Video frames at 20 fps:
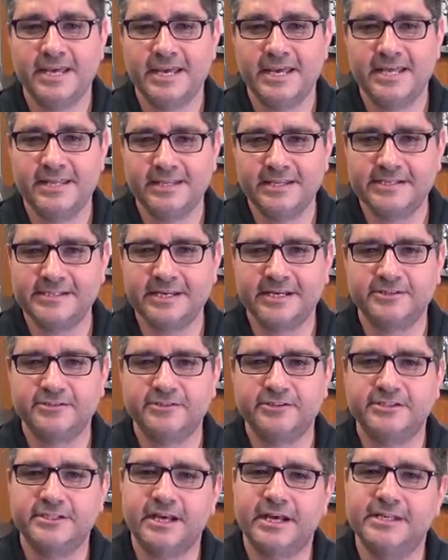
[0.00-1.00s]
In this
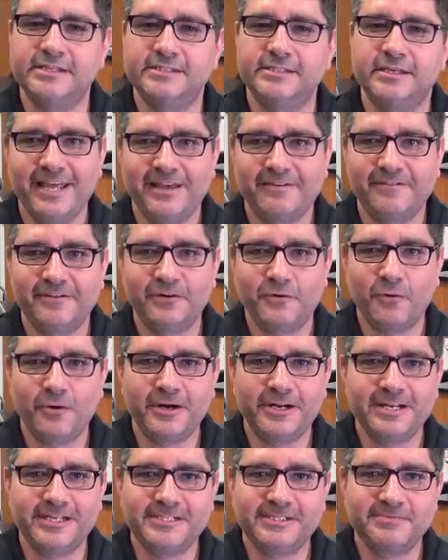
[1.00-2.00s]
exercise, if an
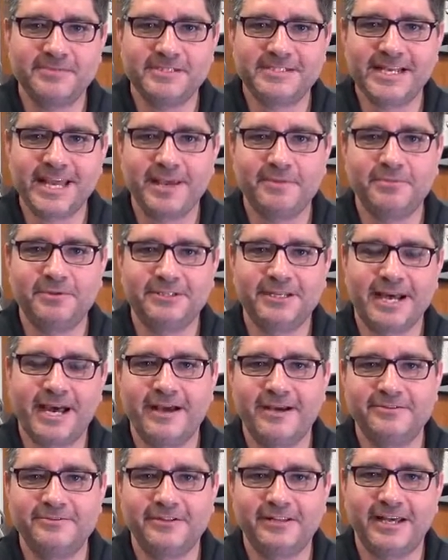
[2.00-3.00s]
organism is able to
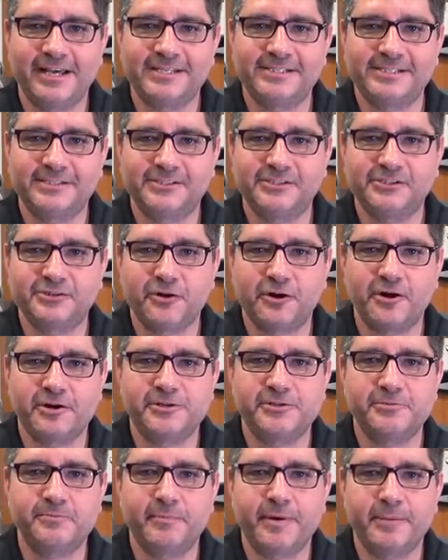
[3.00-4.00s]
hydrolyze the
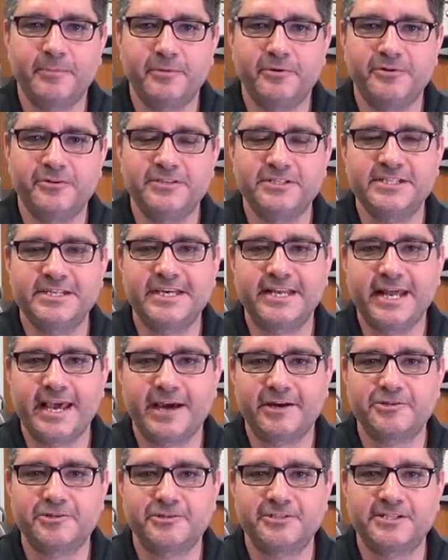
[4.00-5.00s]
starch by producing an
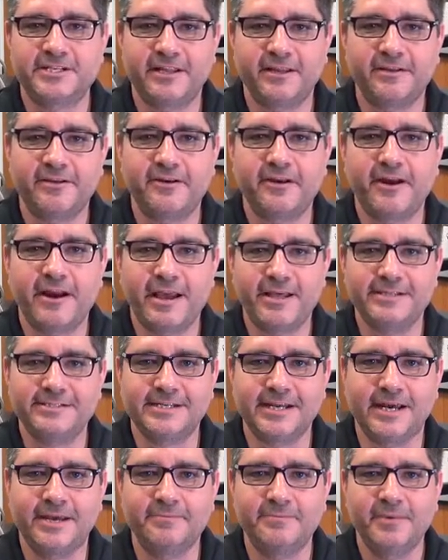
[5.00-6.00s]
extracellular
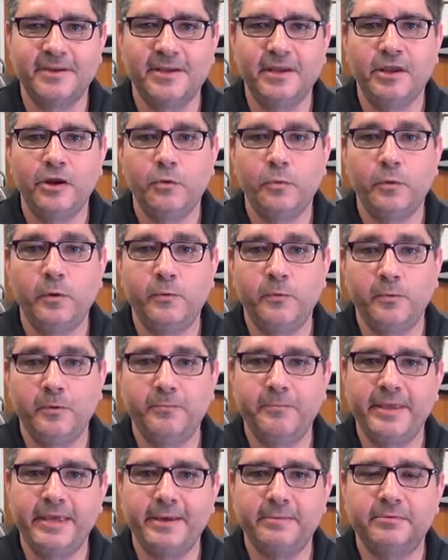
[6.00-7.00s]
enzyme, we
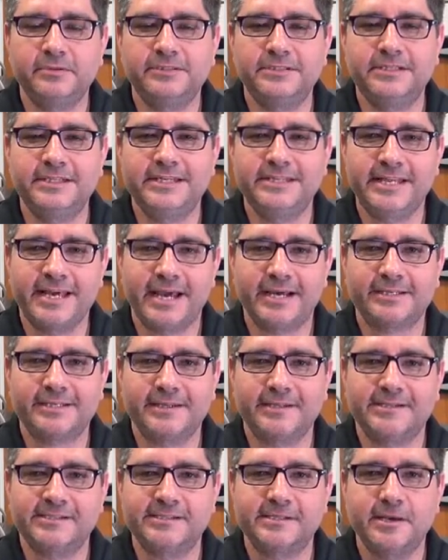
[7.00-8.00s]
will be able to detect
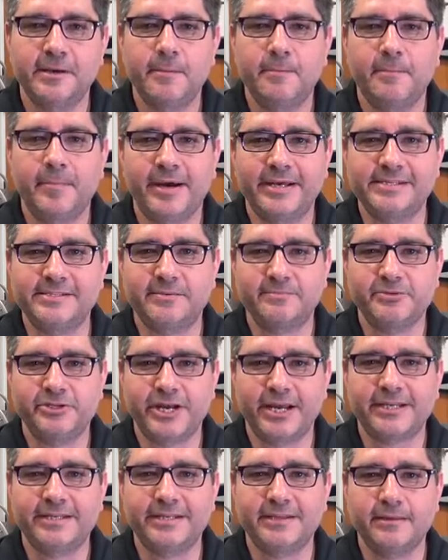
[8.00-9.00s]
this by
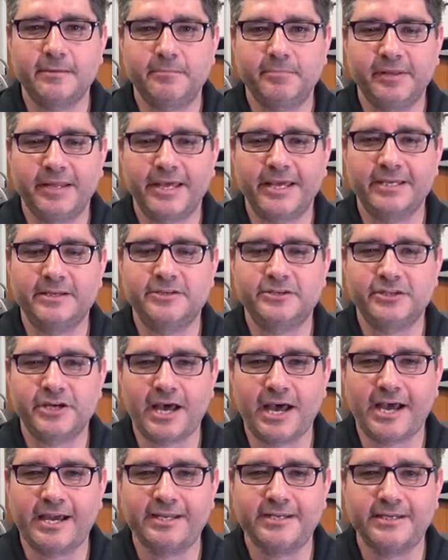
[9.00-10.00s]
subjecting the plate
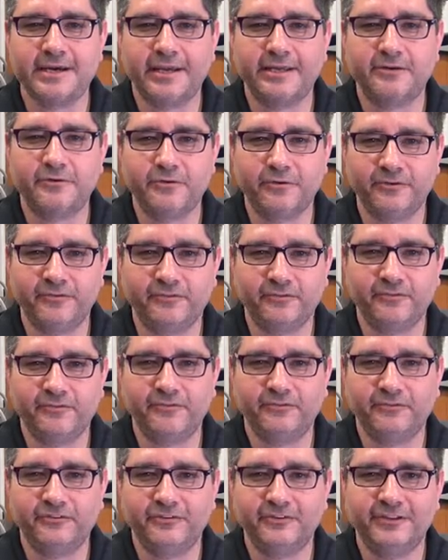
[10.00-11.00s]
to iodine
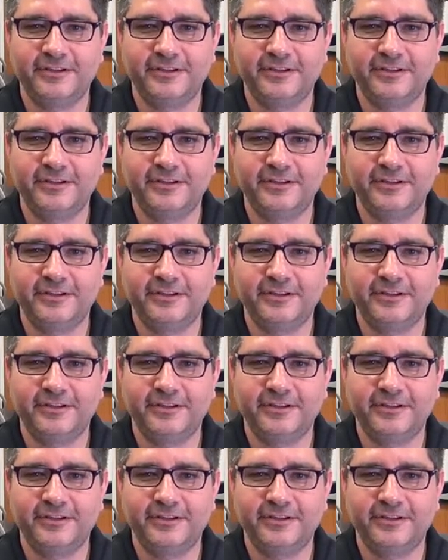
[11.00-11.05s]
crystals.